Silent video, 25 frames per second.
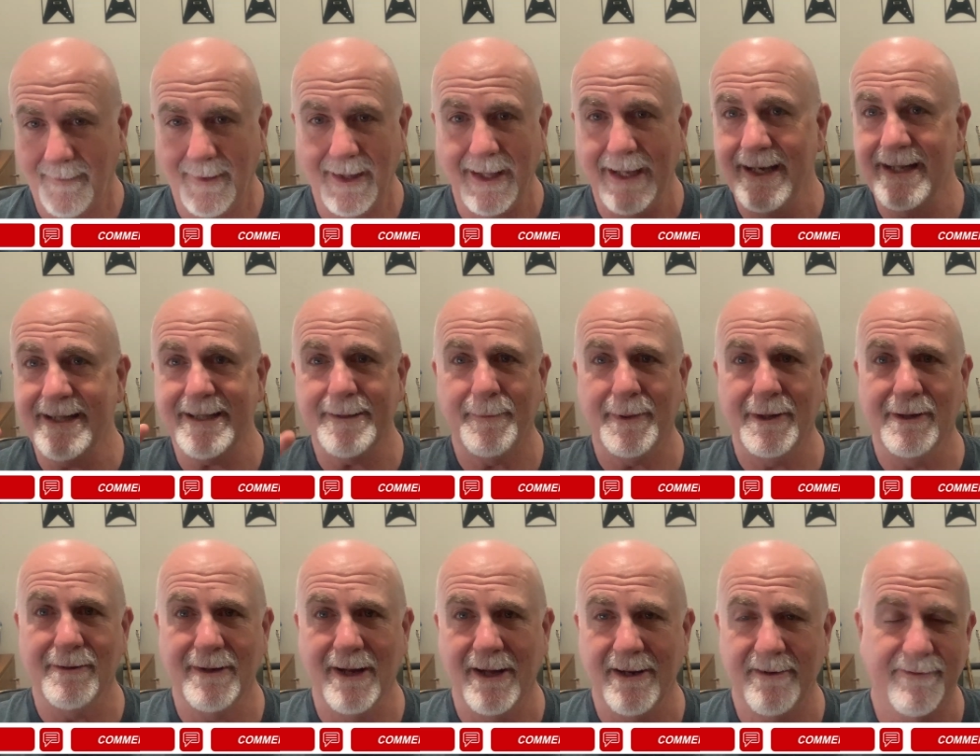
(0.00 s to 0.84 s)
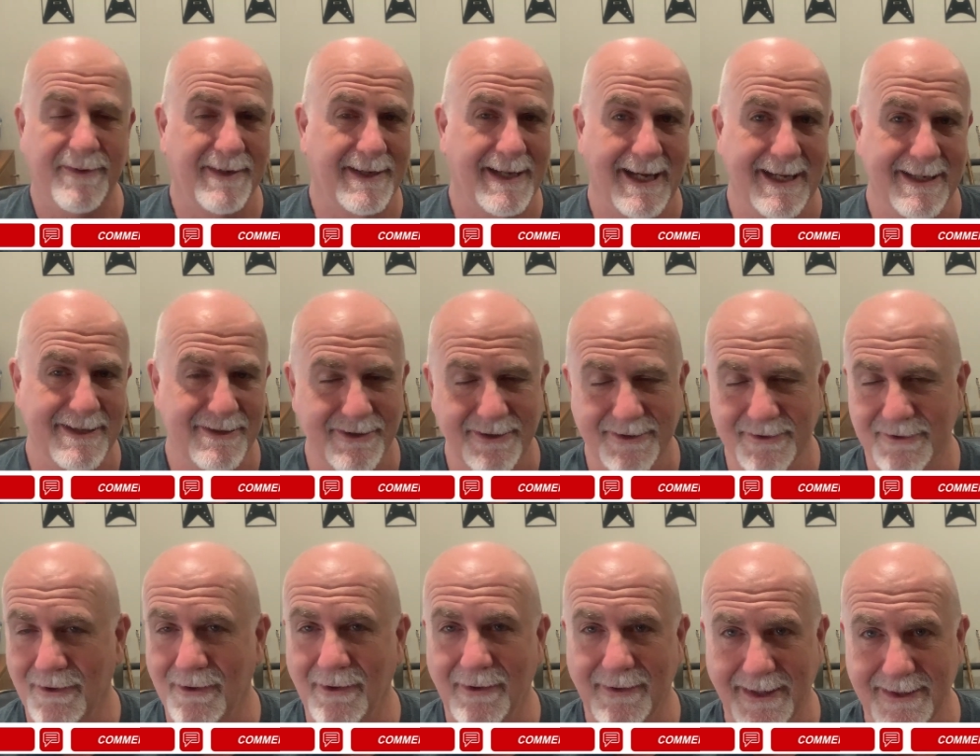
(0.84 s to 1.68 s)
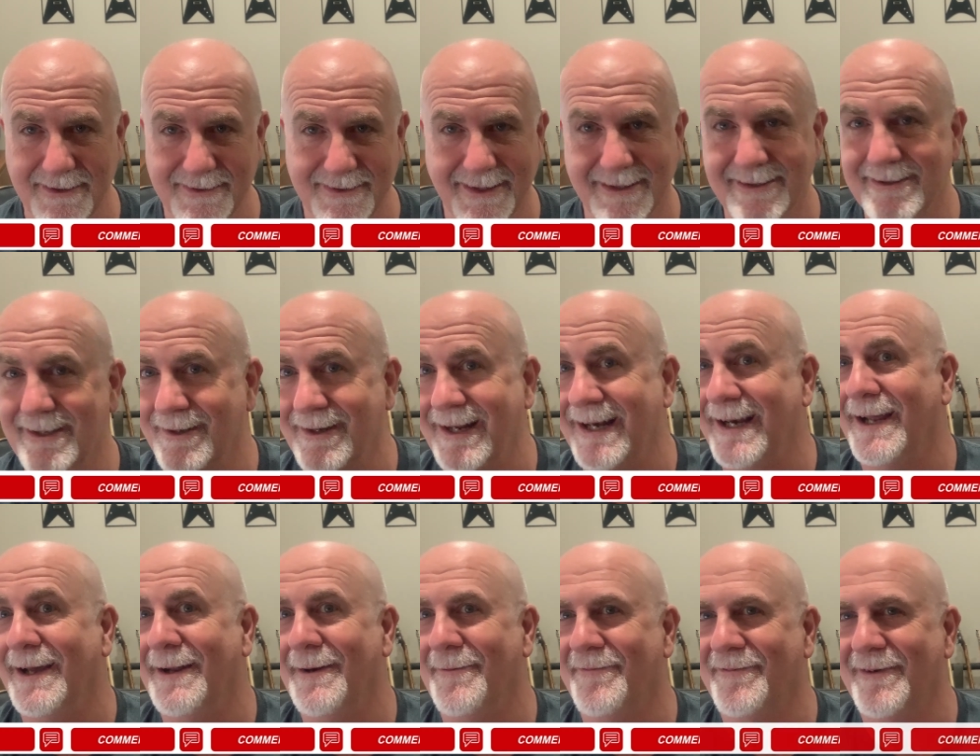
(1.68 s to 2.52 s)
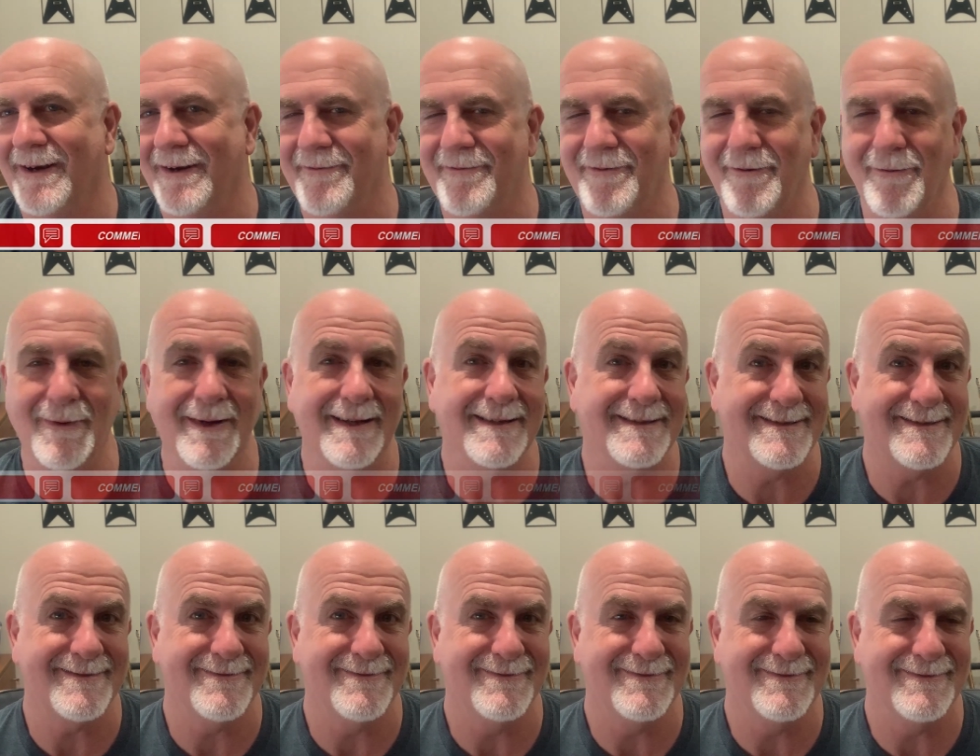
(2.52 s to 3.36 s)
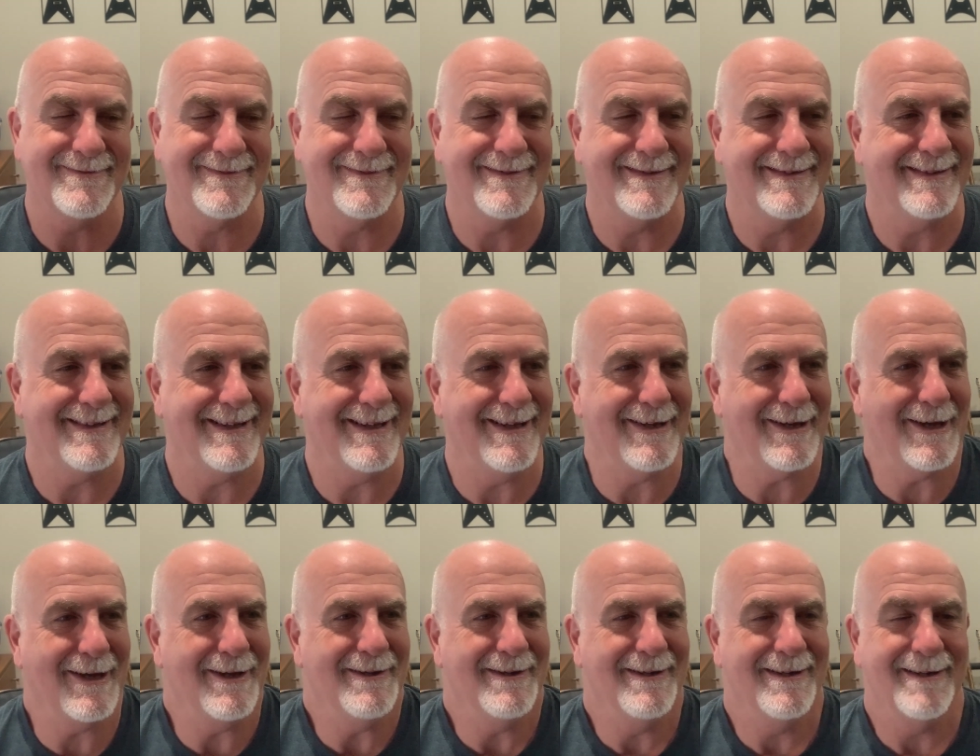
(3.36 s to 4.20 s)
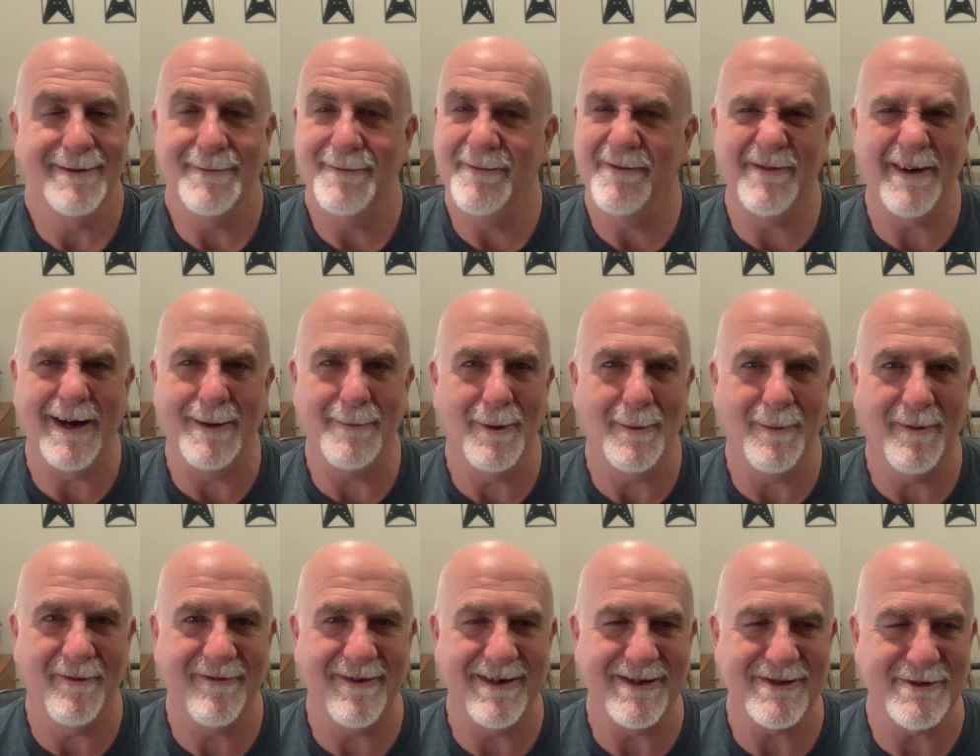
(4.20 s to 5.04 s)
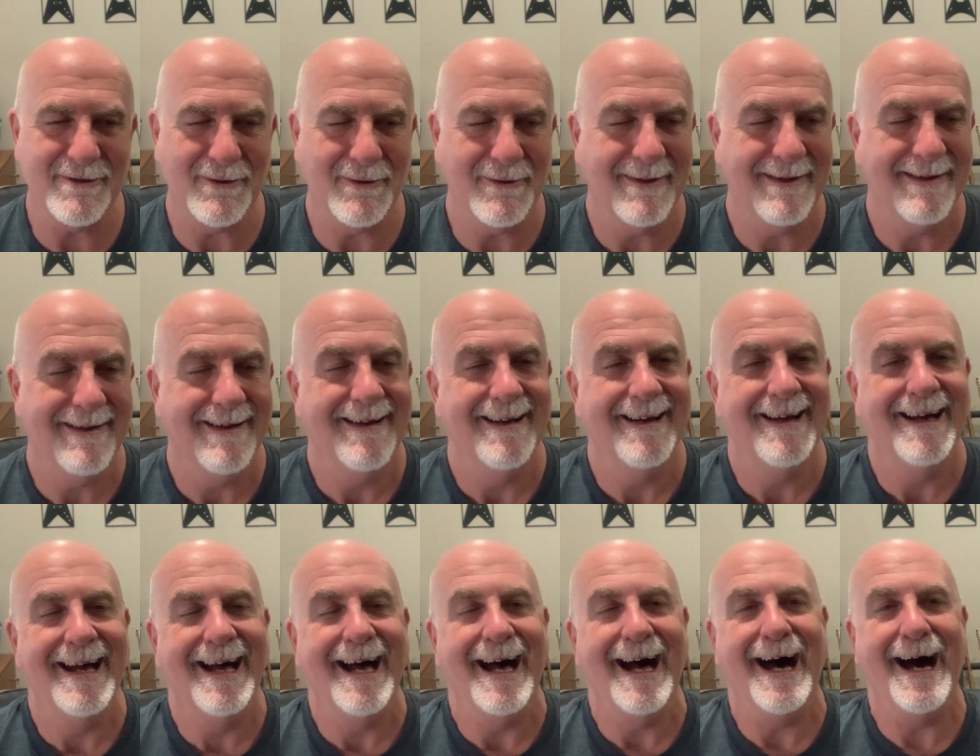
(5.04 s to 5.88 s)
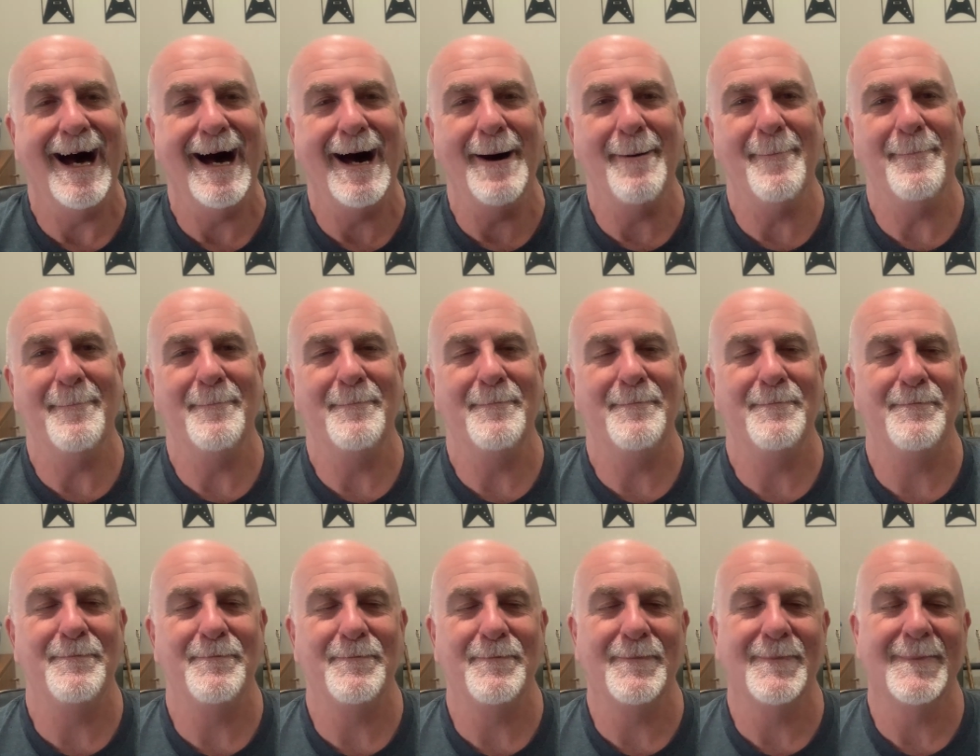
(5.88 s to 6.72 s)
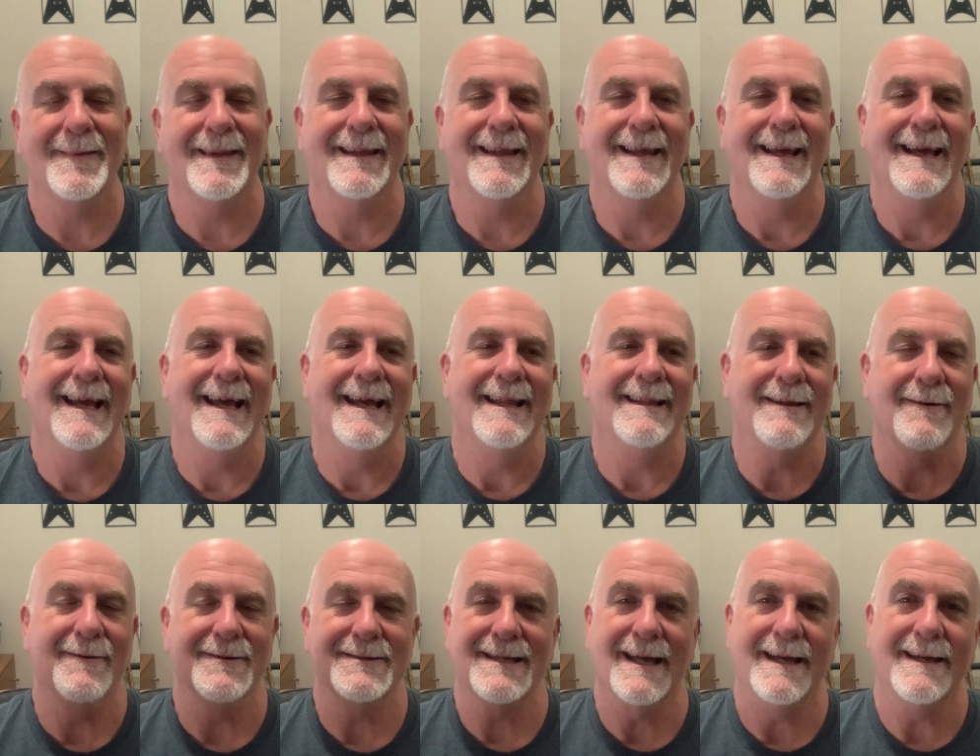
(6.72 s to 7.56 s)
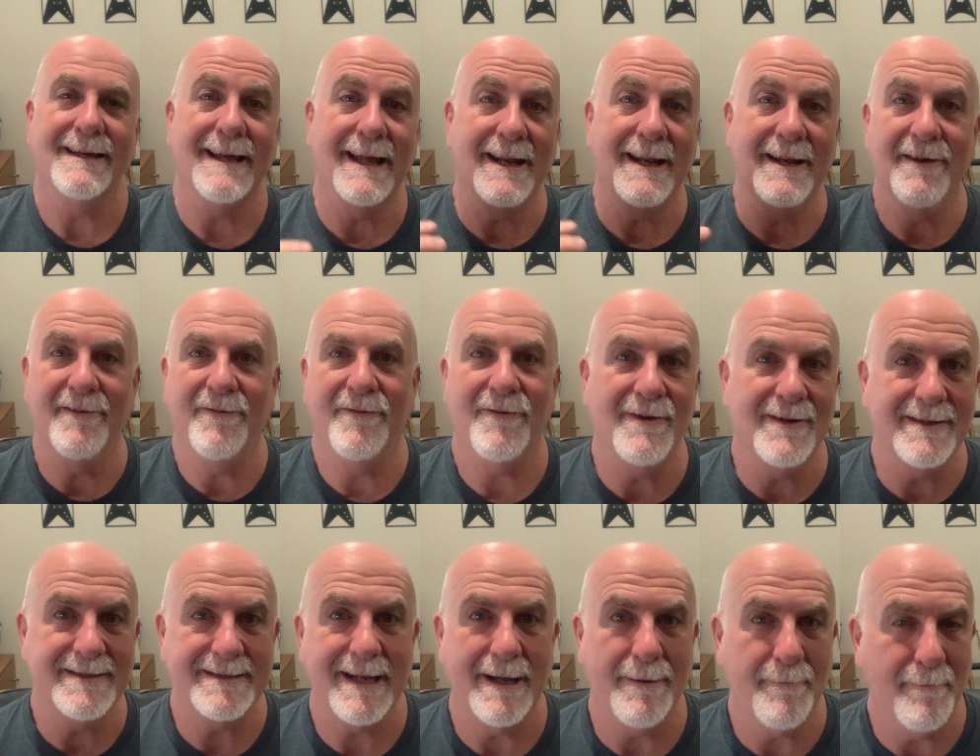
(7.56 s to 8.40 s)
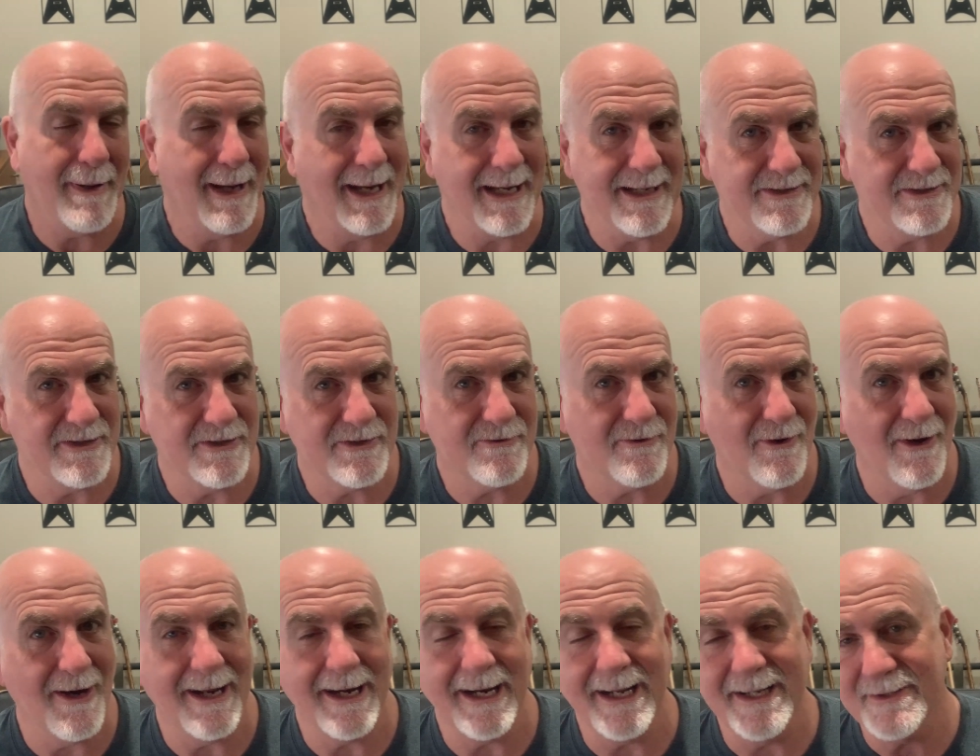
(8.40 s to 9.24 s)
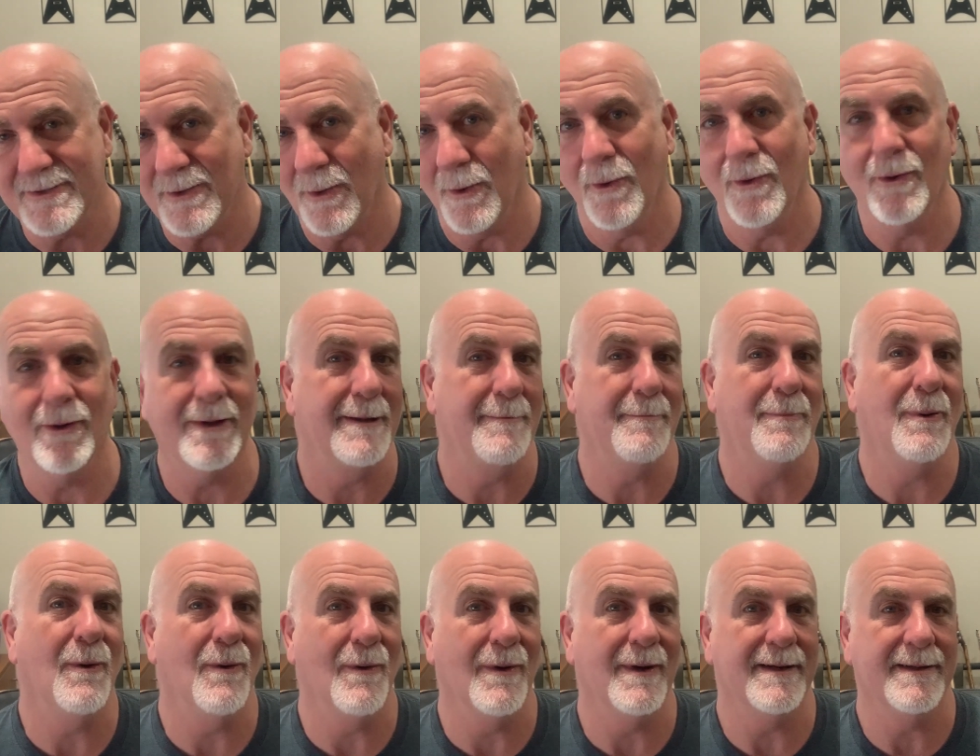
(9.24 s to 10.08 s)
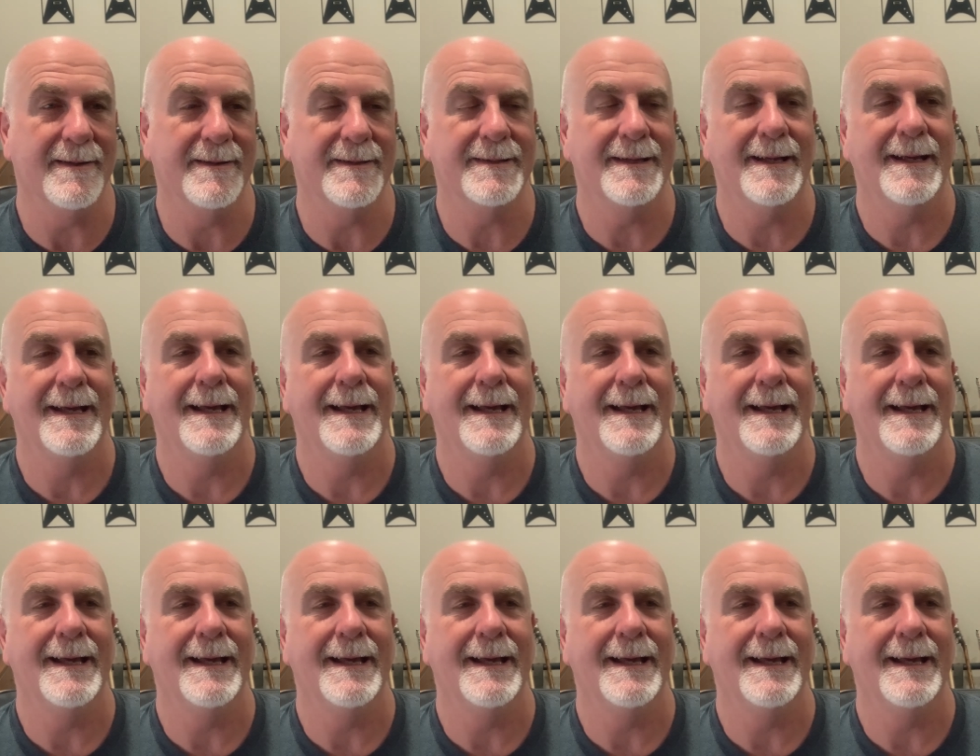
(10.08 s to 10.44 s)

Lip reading: hit the bell notifications, all those things. I'm getting out up front for once. There you go, far more professional. They were saying getting your first 10 pages right is all important.